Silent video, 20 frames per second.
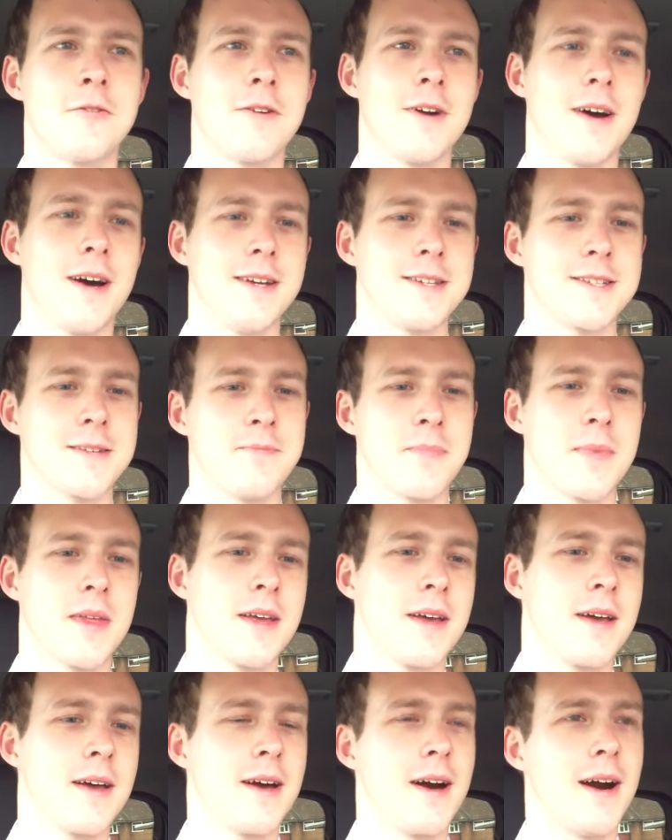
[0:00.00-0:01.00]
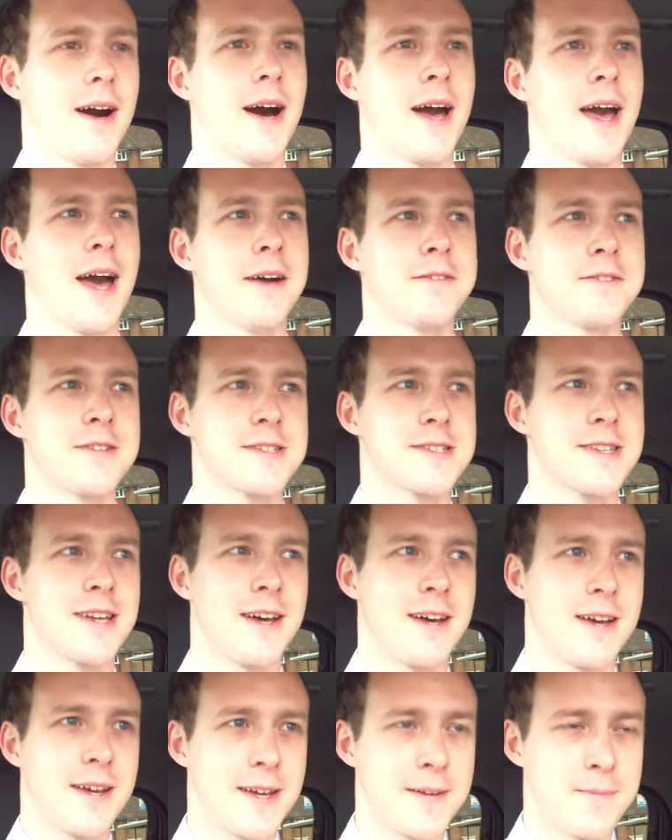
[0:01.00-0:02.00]
Right, I have to
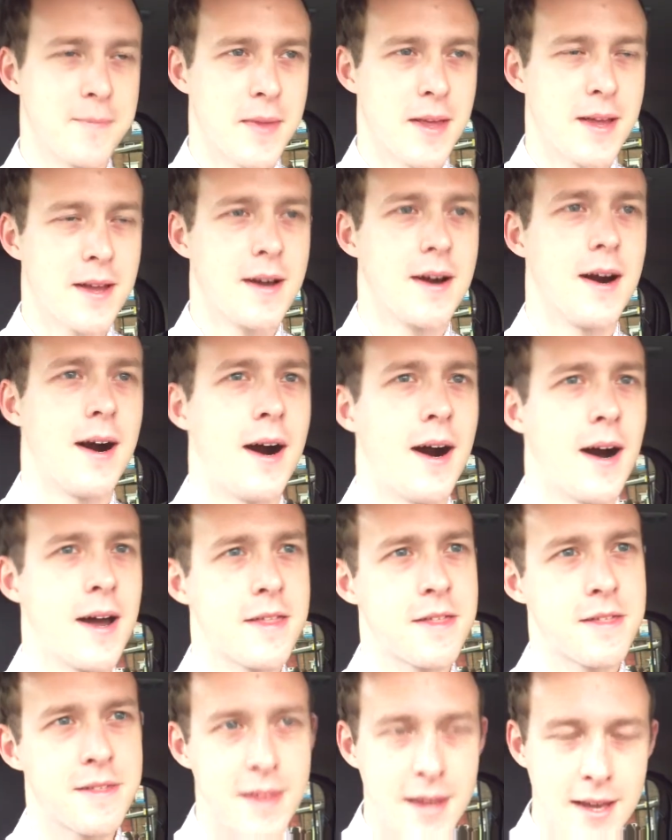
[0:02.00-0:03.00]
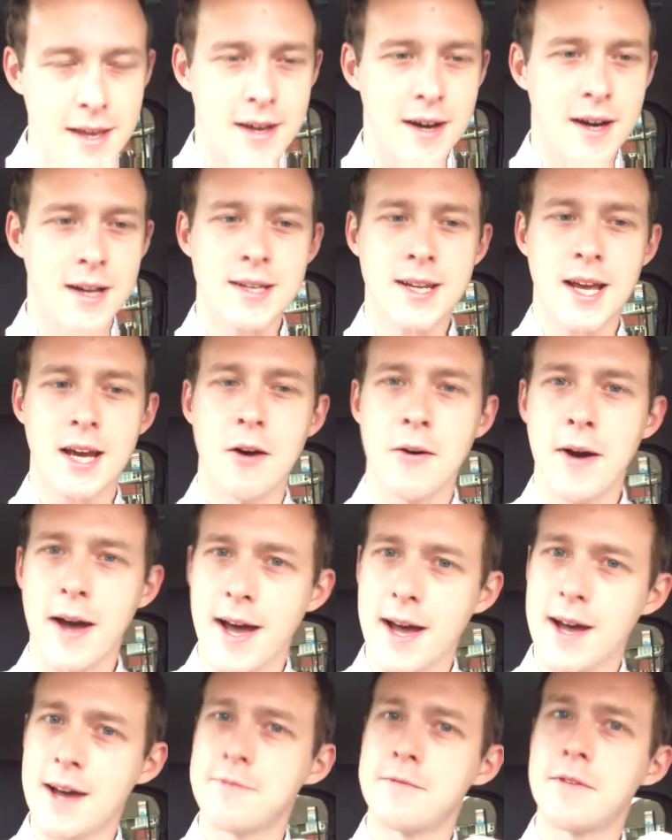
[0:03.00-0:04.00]
say, I think I now
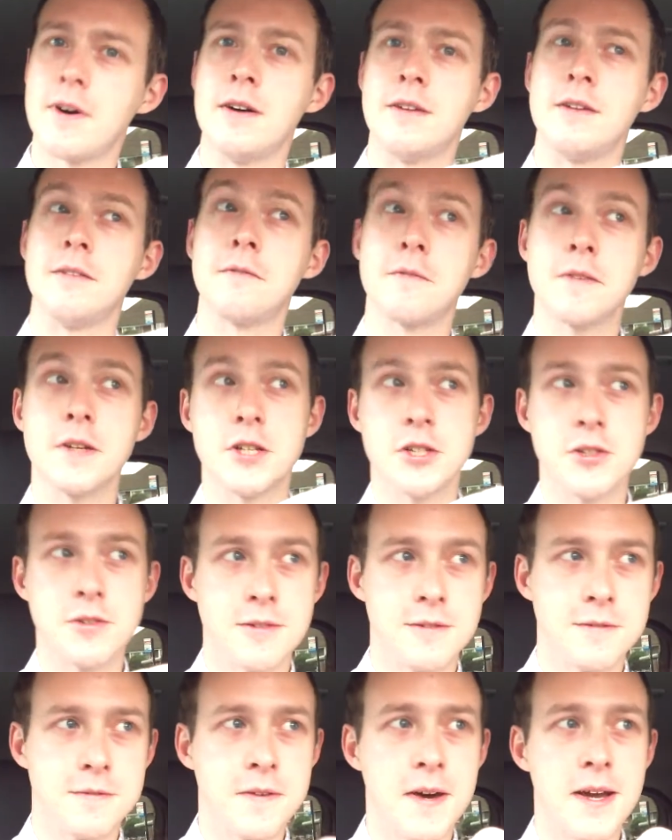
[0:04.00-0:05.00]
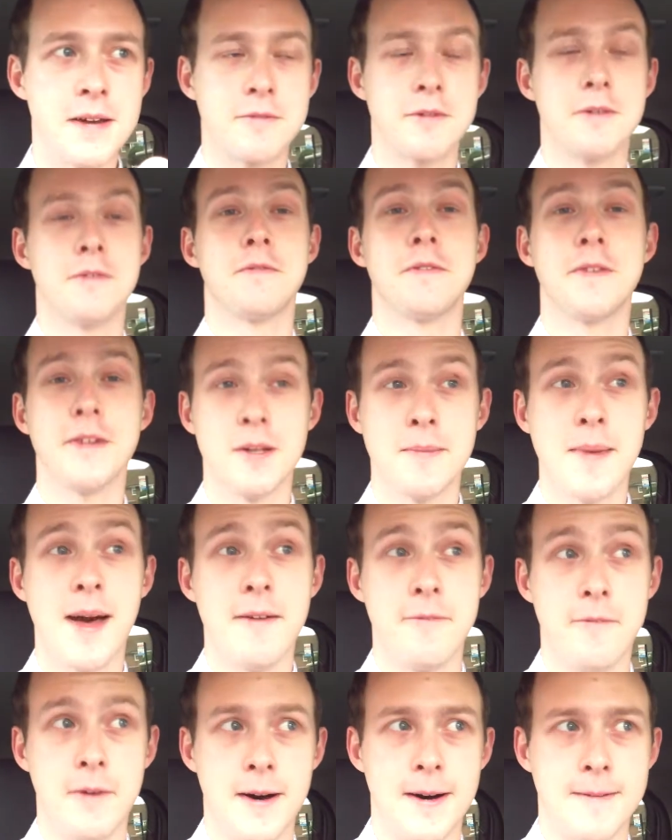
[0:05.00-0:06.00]
have an official favourite film
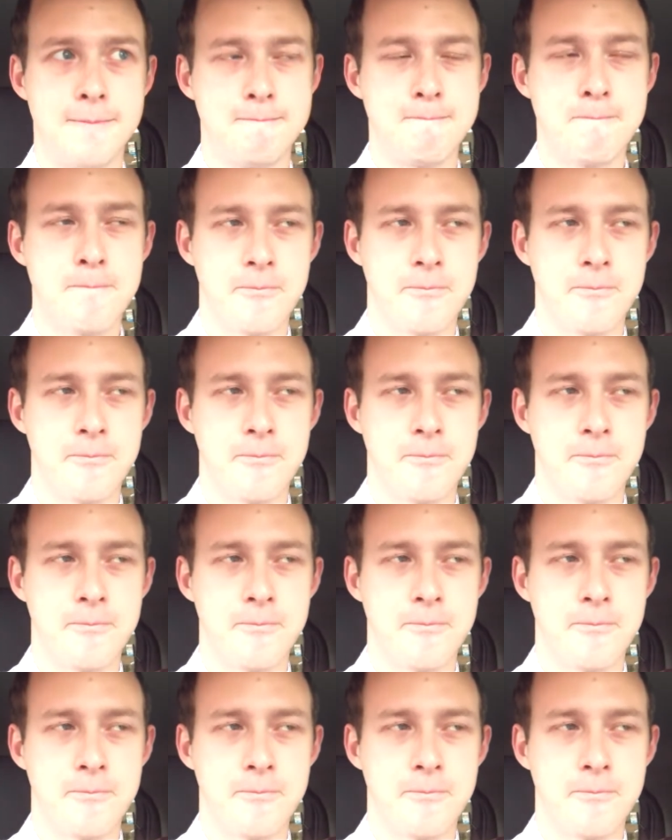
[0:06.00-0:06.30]
ever.